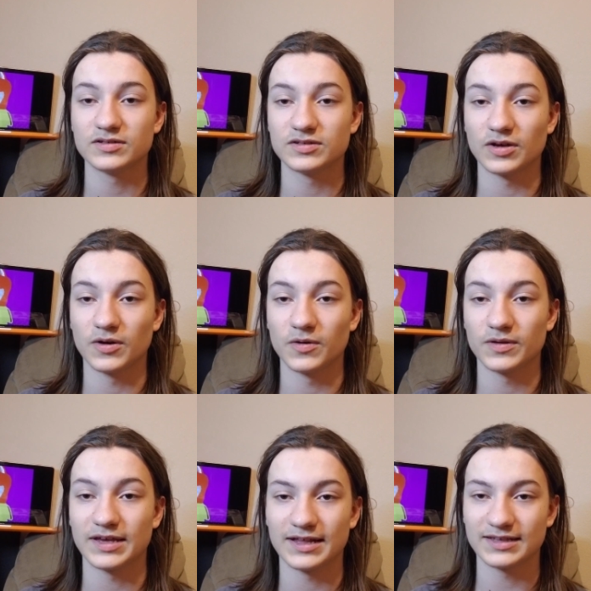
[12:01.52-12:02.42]
So
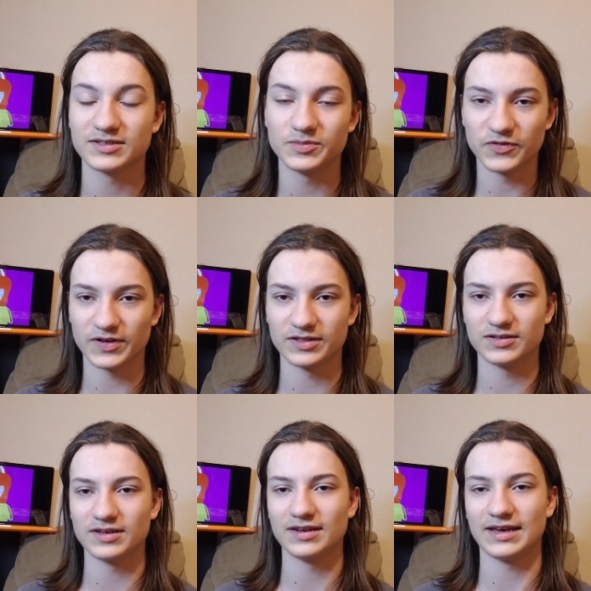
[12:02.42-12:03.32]
yeah, let's move on
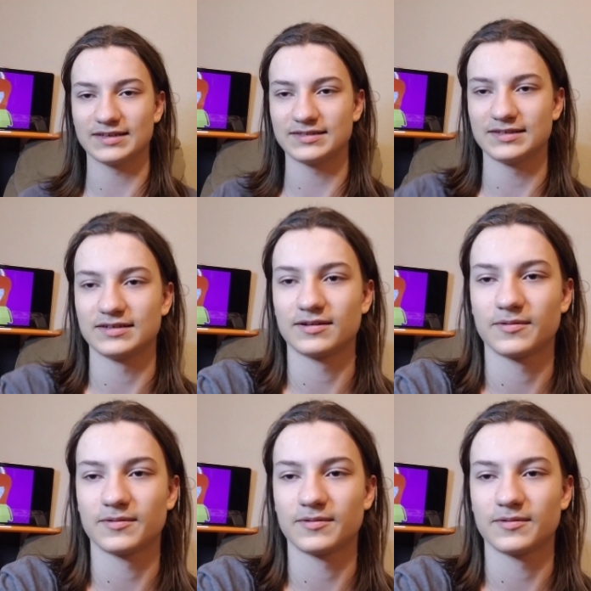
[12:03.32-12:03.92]
to the next thing.